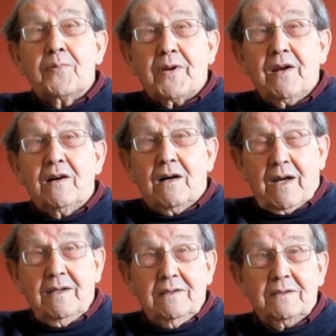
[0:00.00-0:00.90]
pretty
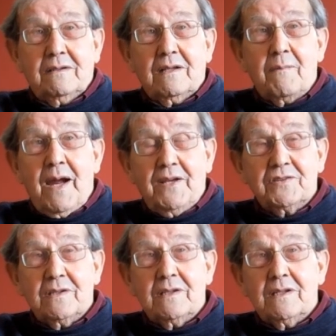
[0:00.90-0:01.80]
high, and you can
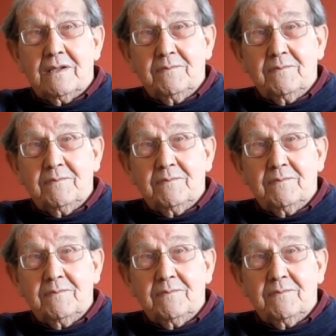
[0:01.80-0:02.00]
imagine